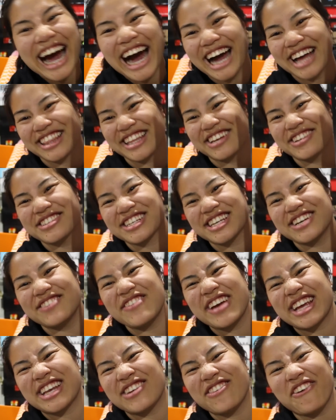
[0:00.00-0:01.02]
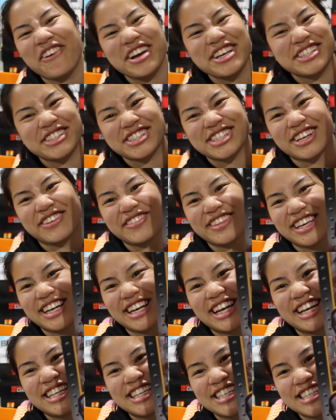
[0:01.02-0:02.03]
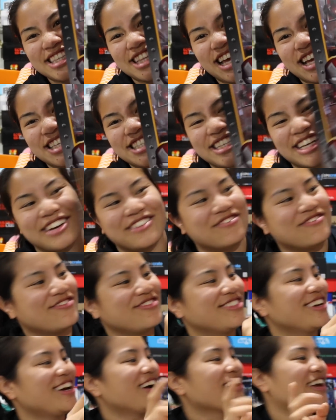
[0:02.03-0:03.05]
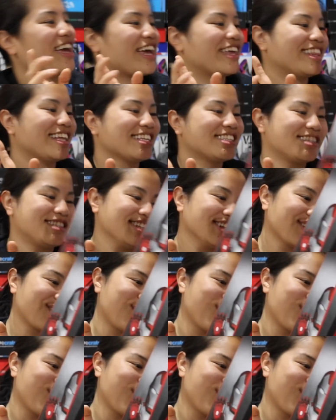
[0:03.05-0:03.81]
I thought it was gonna make noise or something. It just lights up. Okay, that's still